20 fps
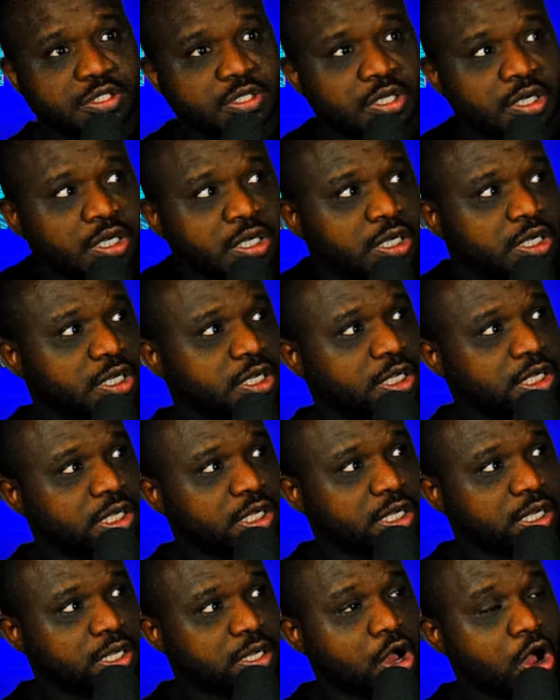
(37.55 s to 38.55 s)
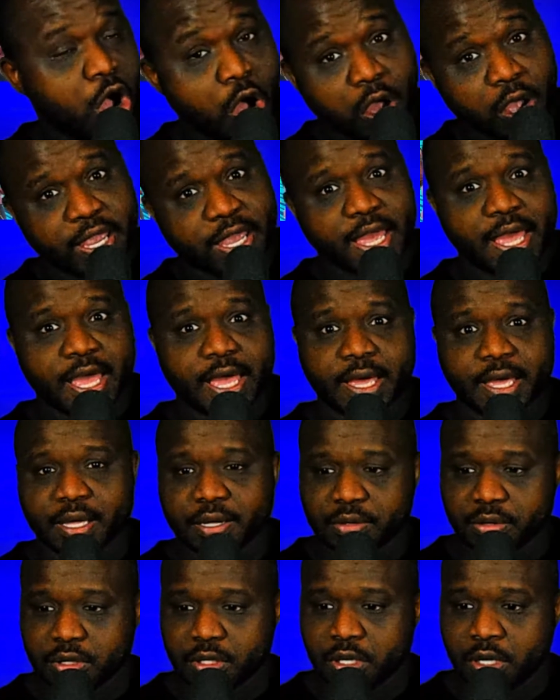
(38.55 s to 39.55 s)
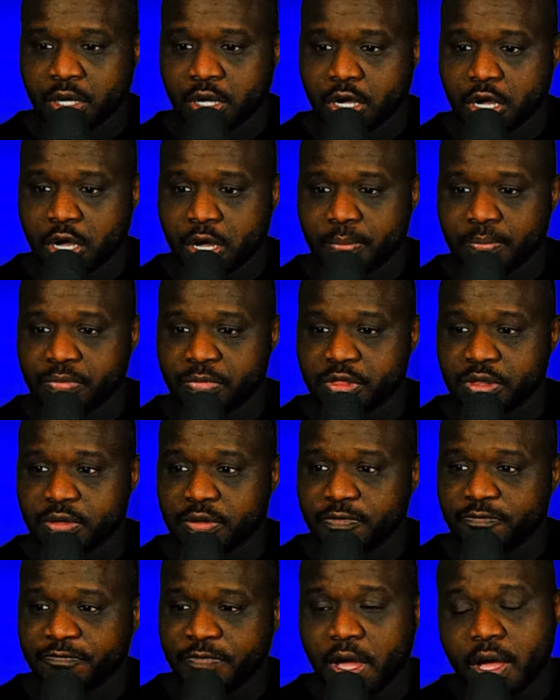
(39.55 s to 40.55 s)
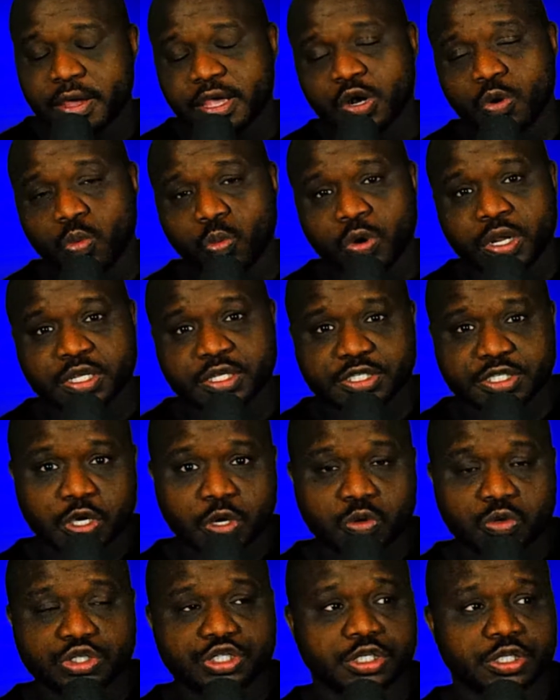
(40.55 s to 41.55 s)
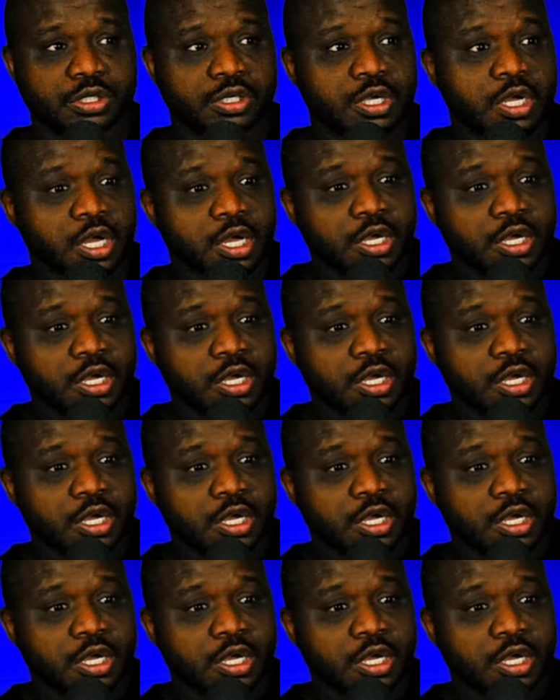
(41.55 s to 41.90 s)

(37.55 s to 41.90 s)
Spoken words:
Hawkeye, Falcon and Winter Soldier,